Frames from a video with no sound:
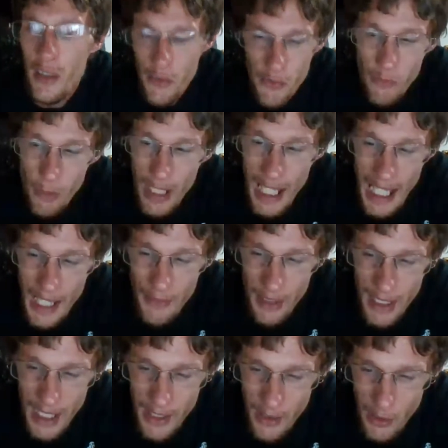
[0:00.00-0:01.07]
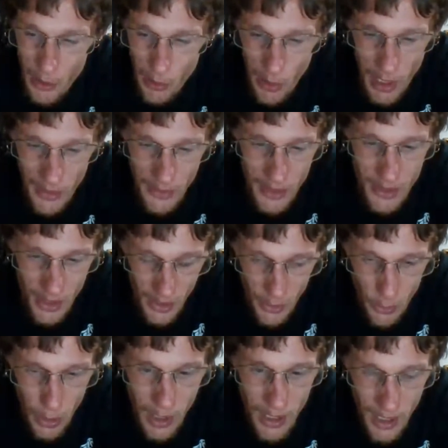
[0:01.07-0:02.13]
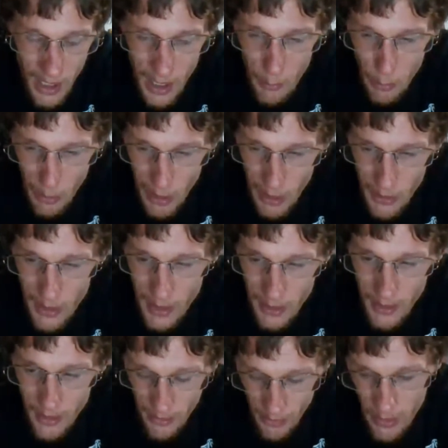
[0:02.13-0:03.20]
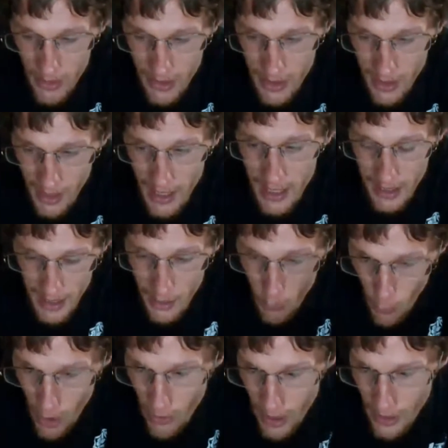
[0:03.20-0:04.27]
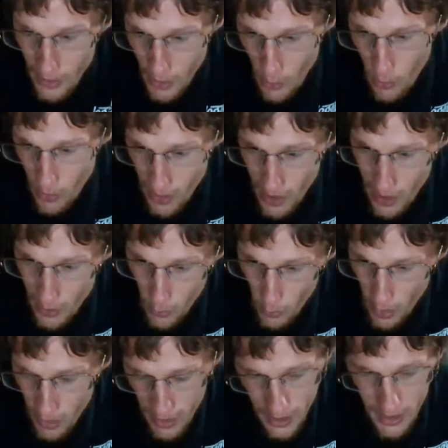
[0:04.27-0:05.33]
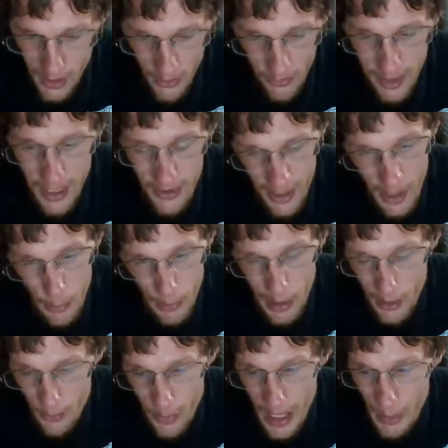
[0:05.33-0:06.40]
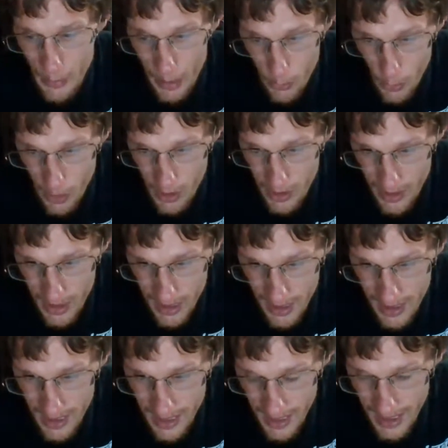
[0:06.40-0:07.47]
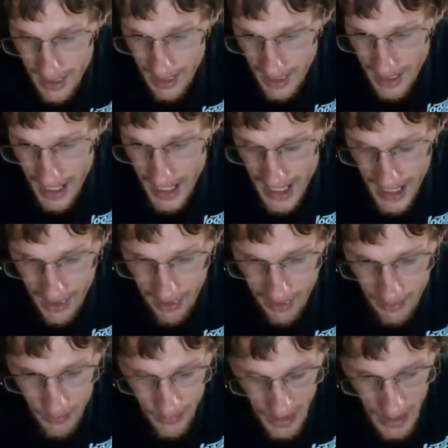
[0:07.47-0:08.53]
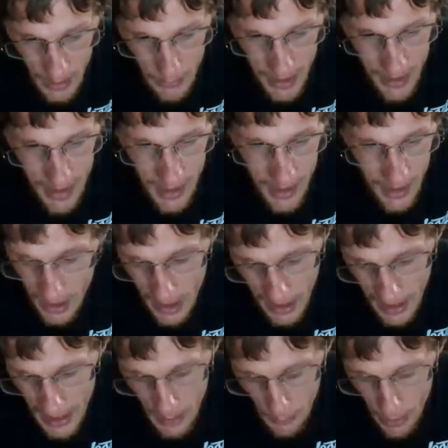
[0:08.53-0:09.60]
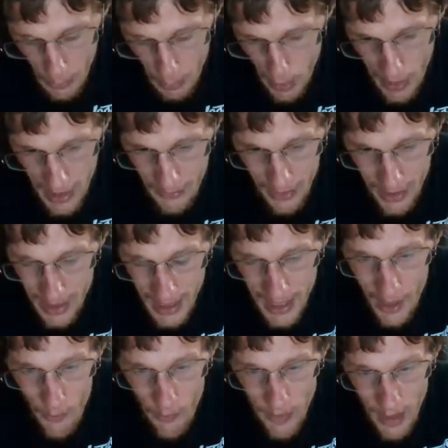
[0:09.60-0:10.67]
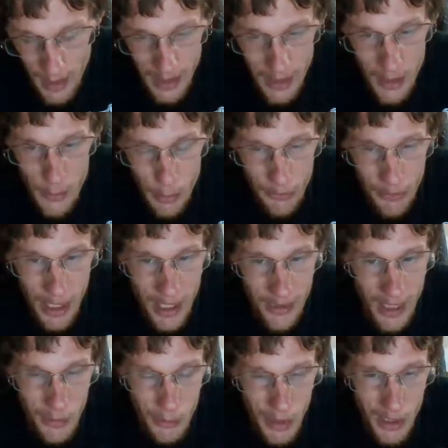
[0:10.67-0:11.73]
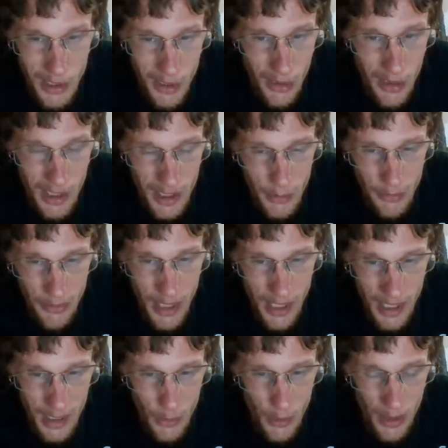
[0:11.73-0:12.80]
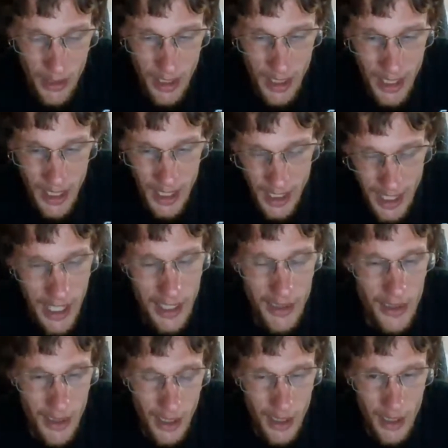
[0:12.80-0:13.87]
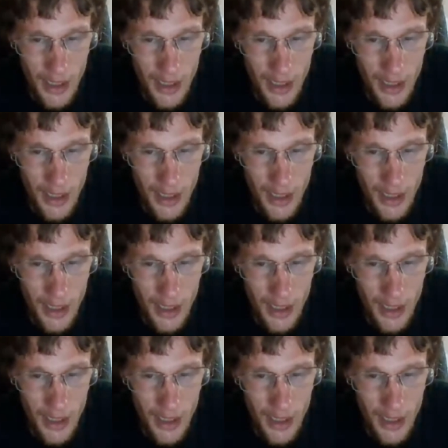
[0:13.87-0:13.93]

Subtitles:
when I have a day, do a lot, and just click upload and then walk out the door and go to work, and the video's uploading while I'm at work. And that's how I'm easily able to upload every day. Before I got to mow yards or before I got to work, I just